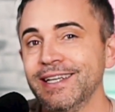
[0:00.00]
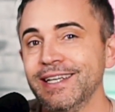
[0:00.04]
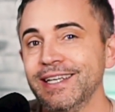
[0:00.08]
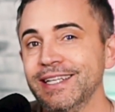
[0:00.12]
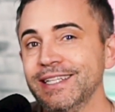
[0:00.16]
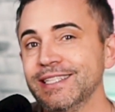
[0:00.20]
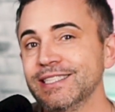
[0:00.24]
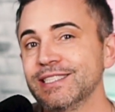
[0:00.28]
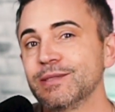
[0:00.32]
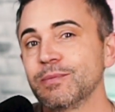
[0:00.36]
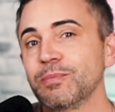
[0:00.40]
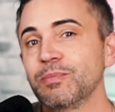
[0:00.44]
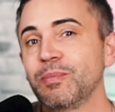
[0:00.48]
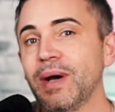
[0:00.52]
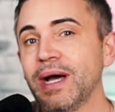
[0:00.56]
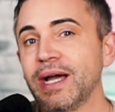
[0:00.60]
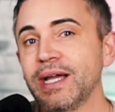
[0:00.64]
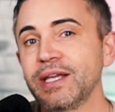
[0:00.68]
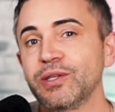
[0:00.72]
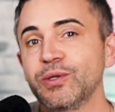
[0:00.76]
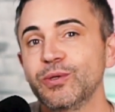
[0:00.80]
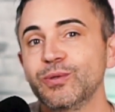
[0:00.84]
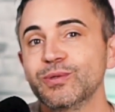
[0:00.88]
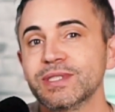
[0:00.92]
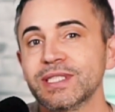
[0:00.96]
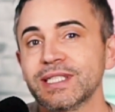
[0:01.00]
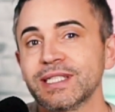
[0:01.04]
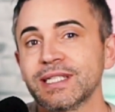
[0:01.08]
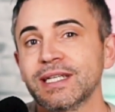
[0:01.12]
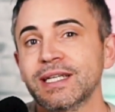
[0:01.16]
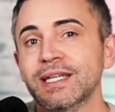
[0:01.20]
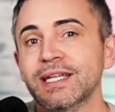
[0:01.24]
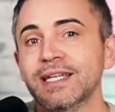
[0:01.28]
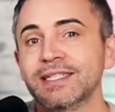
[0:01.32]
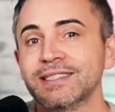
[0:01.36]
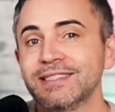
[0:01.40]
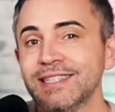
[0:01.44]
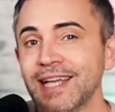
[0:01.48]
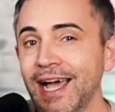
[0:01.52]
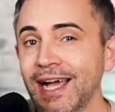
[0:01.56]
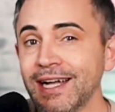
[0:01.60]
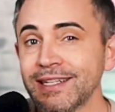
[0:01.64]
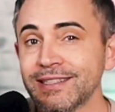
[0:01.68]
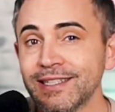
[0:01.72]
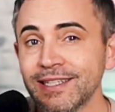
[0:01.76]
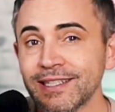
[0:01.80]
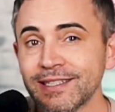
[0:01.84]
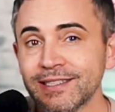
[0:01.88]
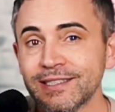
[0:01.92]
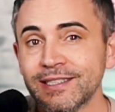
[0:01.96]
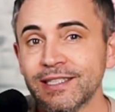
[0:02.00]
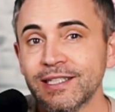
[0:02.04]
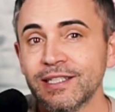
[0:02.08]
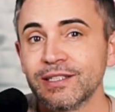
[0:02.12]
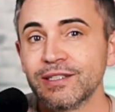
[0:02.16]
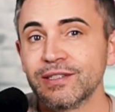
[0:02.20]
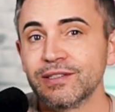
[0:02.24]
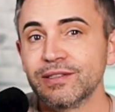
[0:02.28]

is by using tactics